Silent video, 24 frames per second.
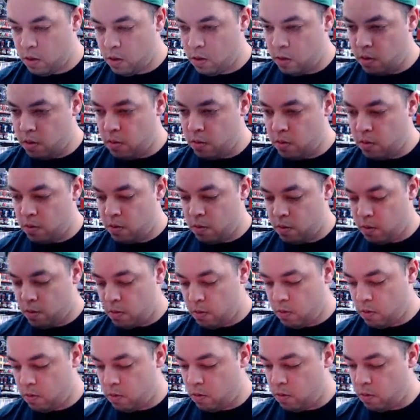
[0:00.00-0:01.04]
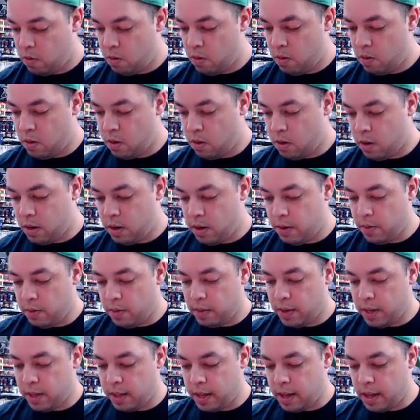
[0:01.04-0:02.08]
Alright, we
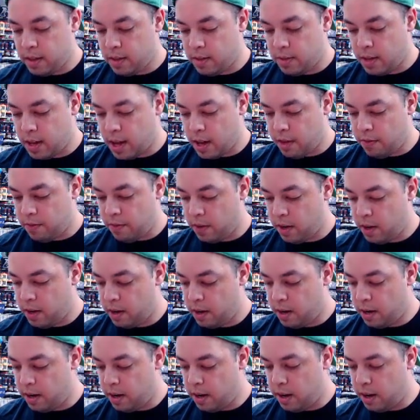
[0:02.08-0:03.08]
got that TIE Fighter